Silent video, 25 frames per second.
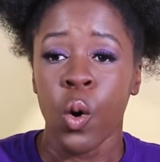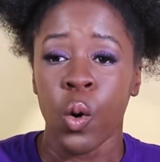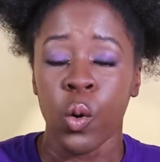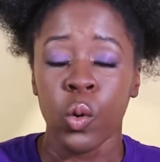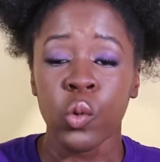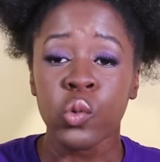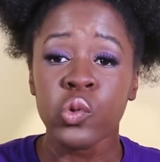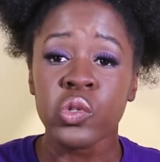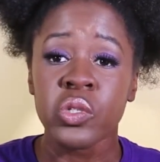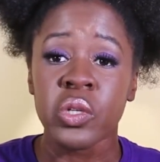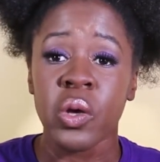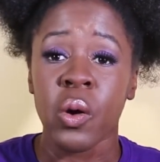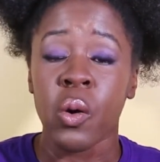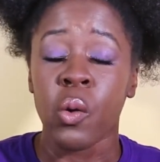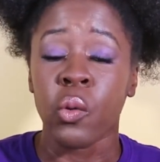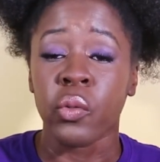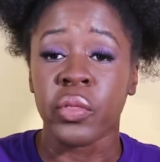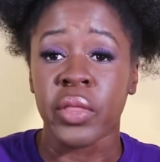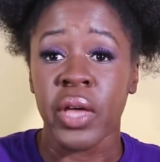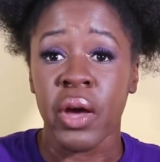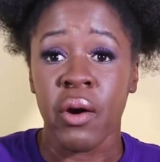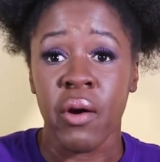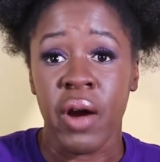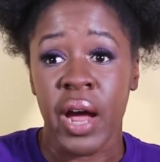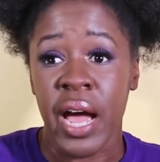Also,
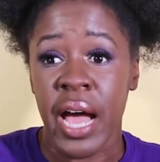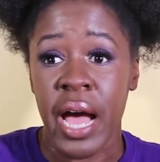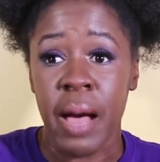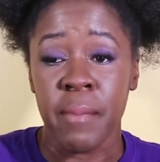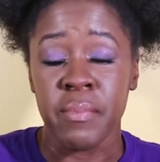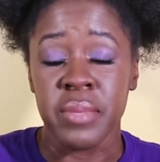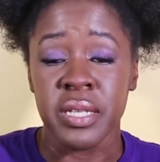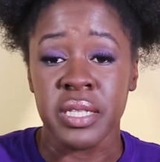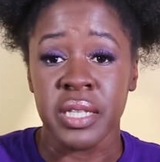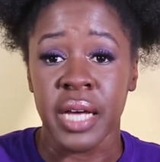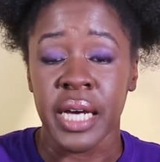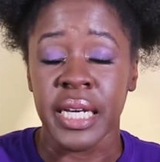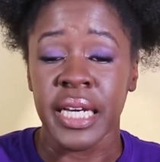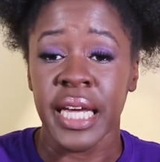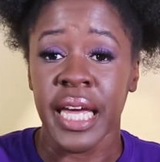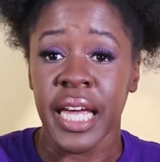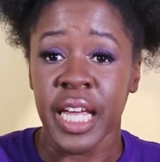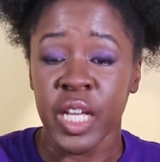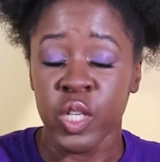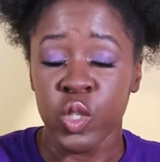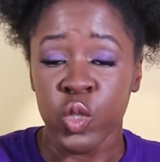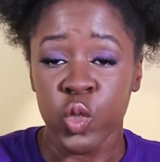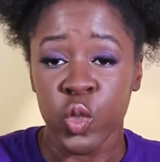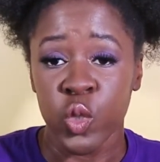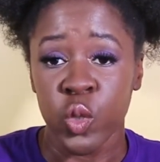there are apps like
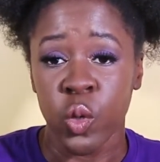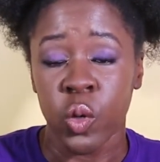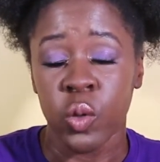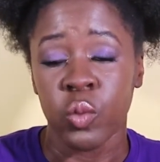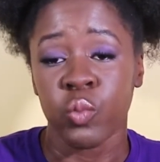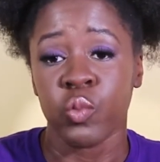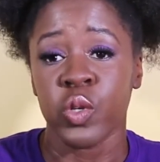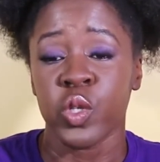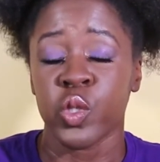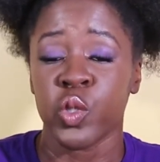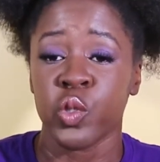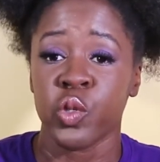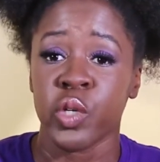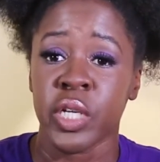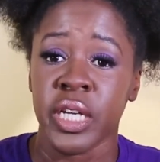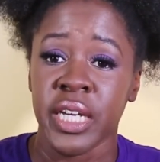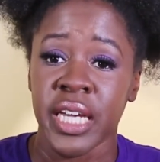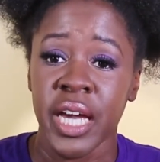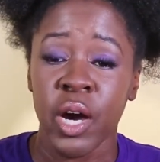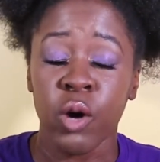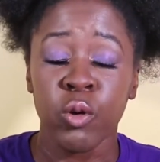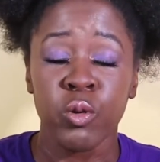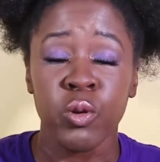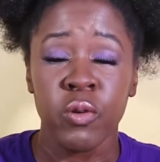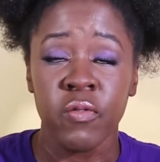InShot which you can
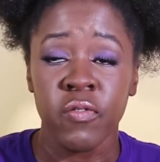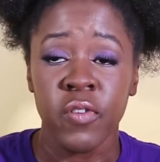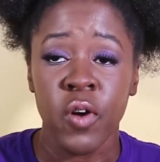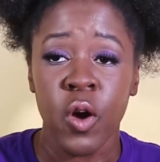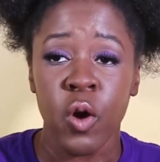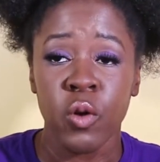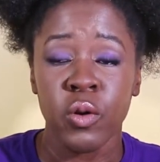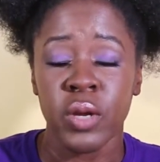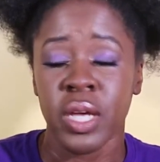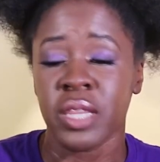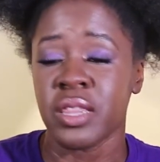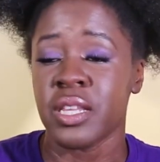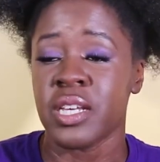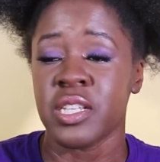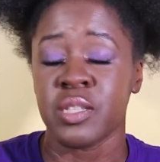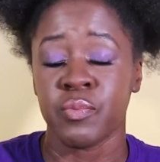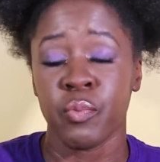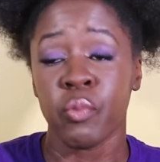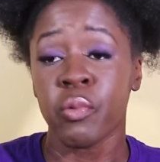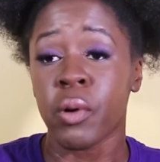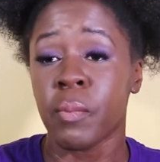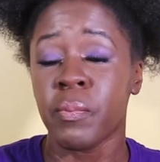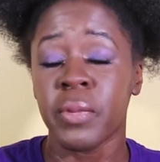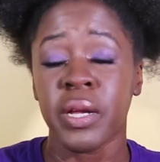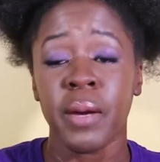get on your phone, and there's
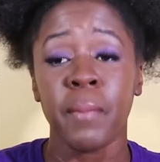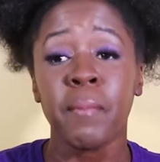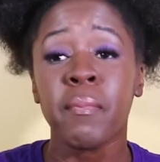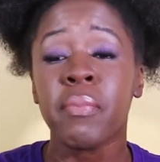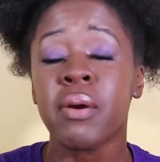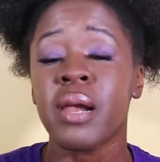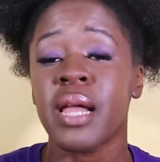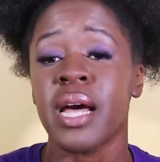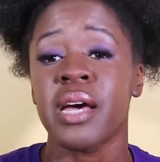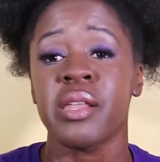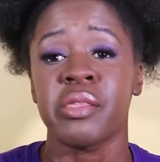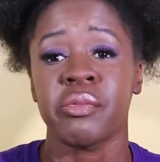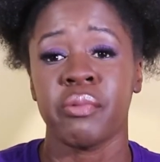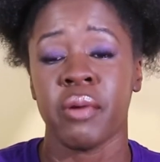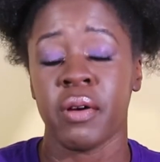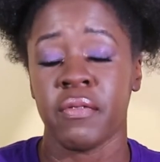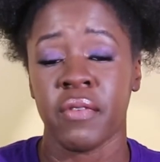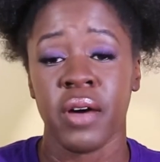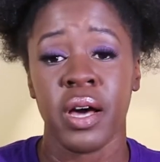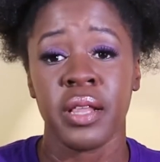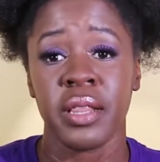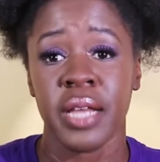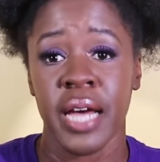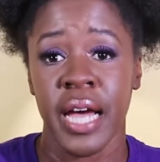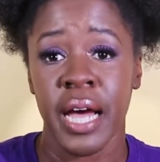probably a plethora of
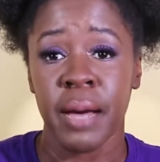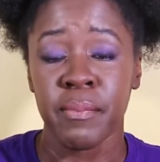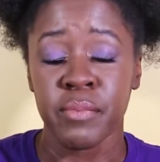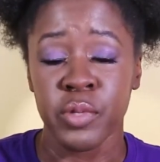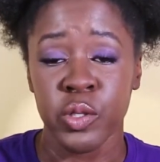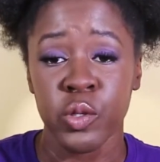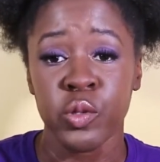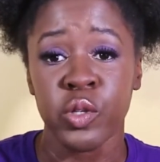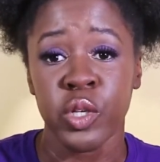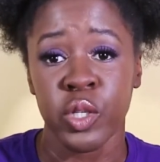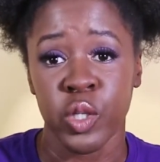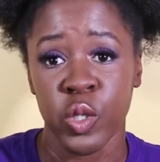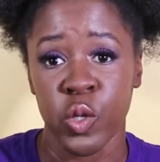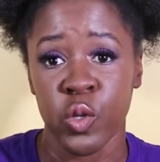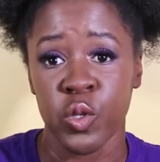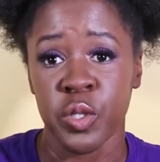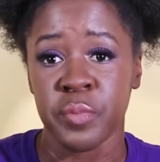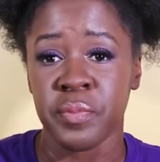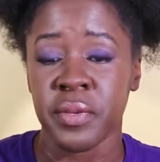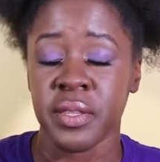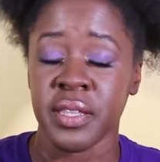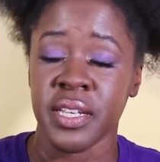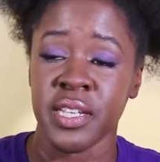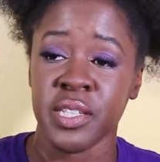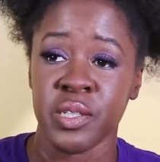other apps you can use,
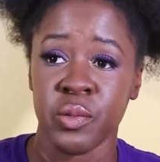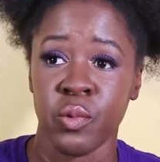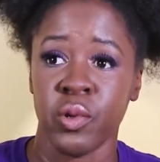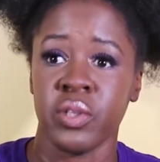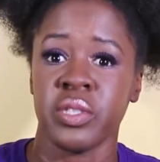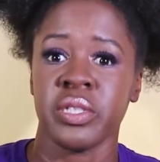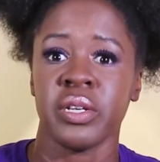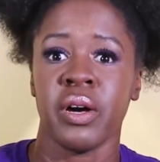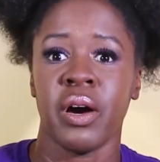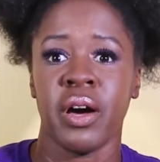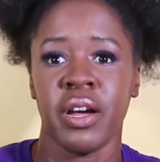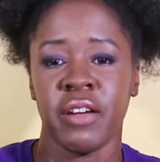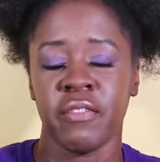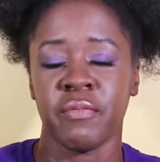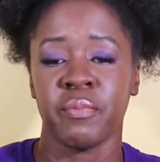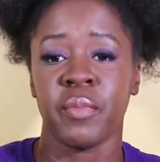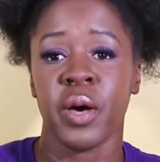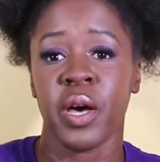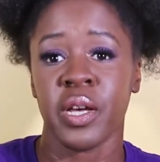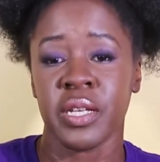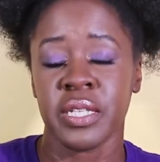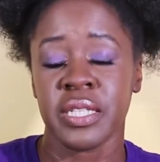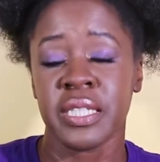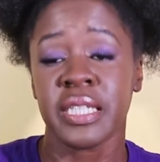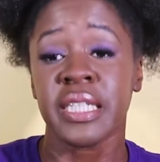but these are ones I have
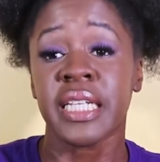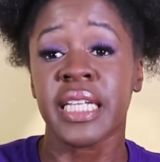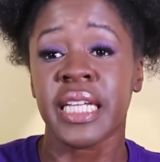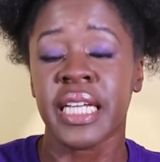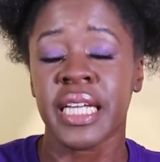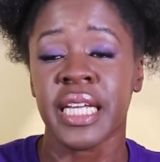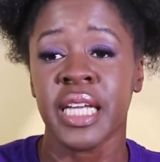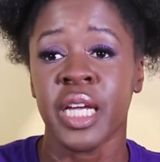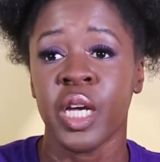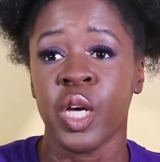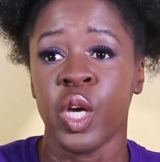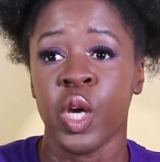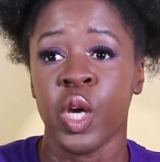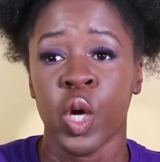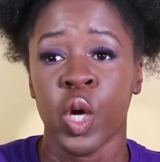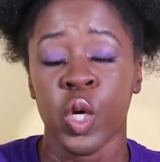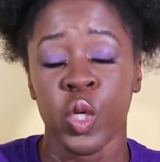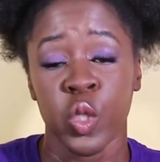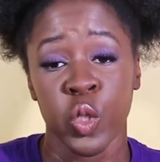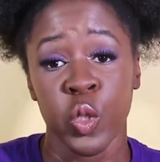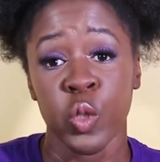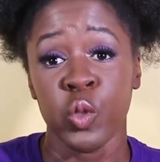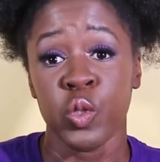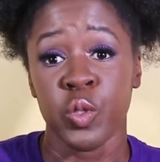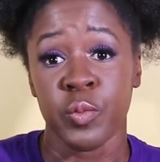personally
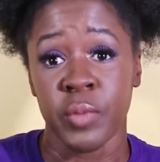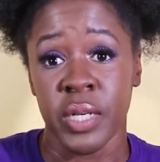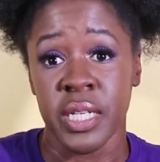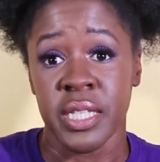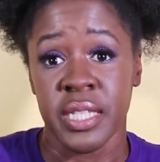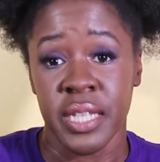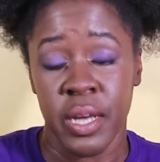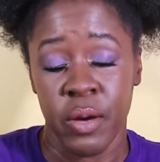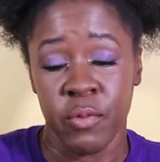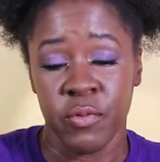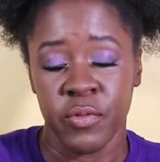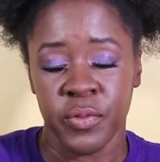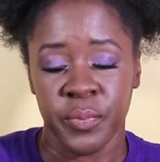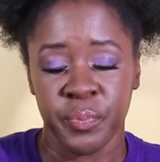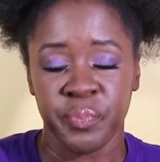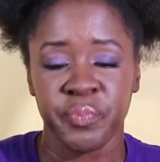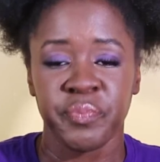used myself.